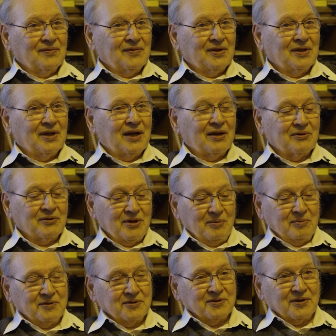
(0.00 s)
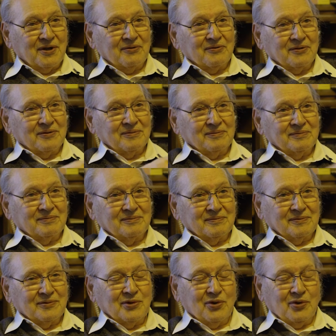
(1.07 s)
He gathered up his stuff in
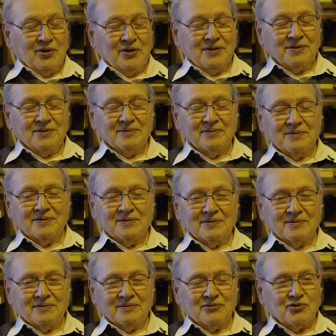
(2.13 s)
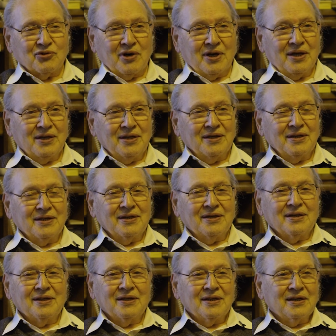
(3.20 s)
a coin tray,
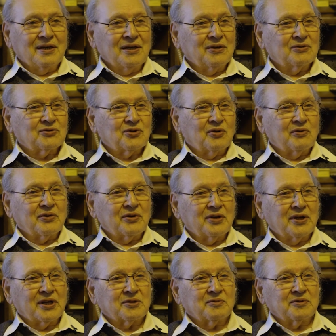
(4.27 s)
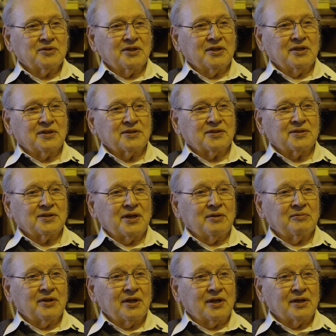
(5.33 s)
and he goes over to the next machine, does the
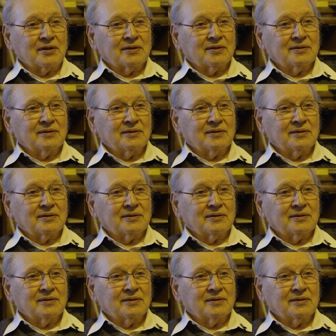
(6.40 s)
same thing.